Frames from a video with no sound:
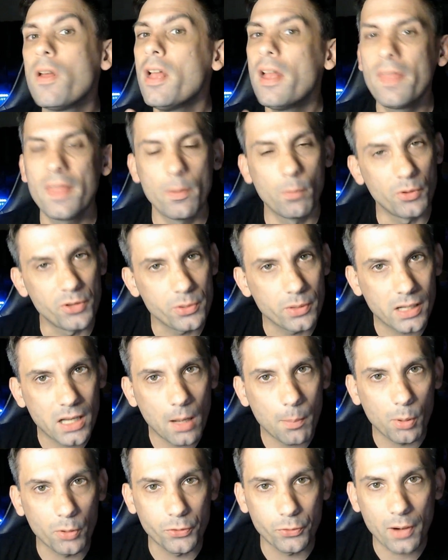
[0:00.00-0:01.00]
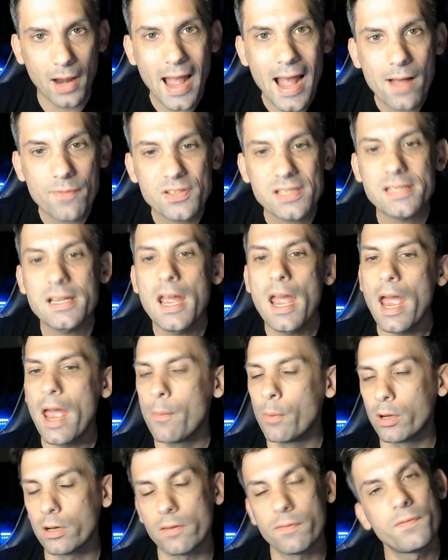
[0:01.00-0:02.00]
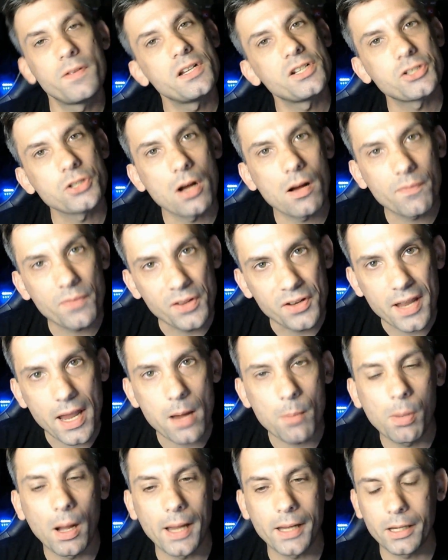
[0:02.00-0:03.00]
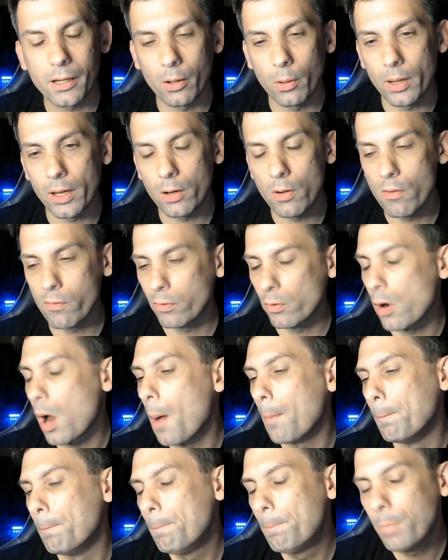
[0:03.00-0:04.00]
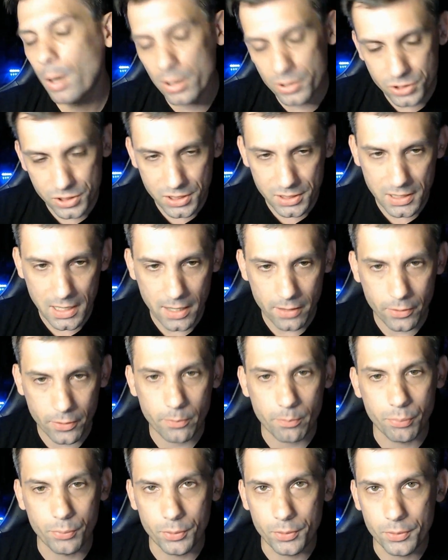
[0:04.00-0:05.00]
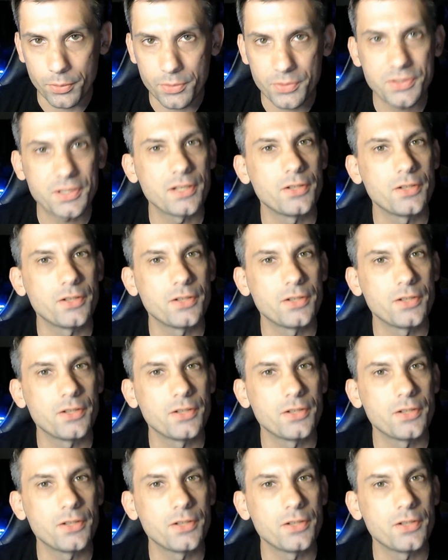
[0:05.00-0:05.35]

then we'll do a couple drafts, and we're going to finish off the day by going over a bunch of standard brews and